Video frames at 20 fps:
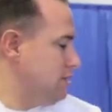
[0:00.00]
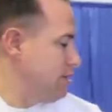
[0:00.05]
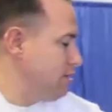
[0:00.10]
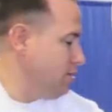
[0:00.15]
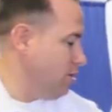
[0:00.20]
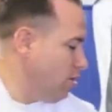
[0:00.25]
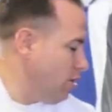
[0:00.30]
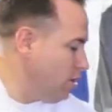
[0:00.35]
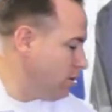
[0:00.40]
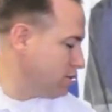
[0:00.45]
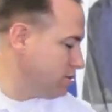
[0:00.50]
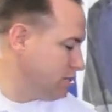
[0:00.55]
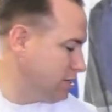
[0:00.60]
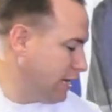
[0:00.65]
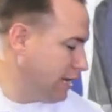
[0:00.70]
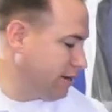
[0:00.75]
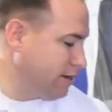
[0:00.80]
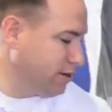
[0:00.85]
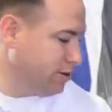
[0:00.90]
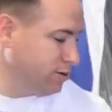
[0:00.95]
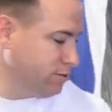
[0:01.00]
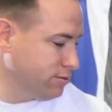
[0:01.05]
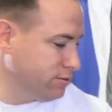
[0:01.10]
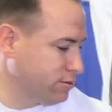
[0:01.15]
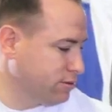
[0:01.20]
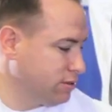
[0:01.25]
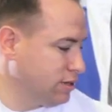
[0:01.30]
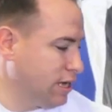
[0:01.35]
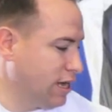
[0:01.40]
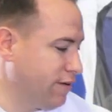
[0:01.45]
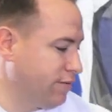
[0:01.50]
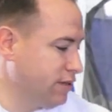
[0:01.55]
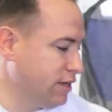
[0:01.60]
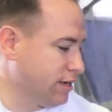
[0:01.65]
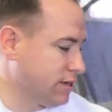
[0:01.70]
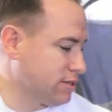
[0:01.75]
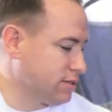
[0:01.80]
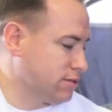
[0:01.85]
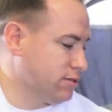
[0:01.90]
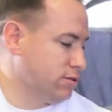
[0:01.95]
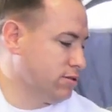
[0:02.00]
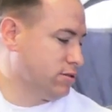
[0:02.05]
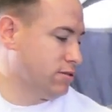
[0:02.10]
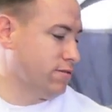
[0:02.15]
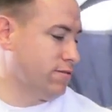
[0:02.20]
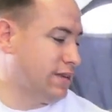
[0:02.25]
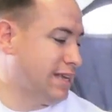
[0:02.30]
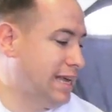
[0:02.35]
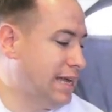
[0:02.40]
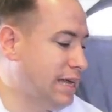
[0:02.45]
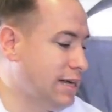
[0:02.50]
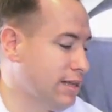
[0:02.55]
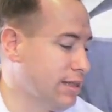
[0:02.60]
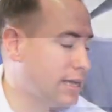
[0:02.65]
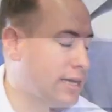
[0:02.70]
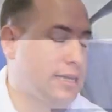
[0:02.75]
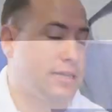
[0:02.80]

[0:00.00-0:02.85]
All Jaycos have the exclusive key to like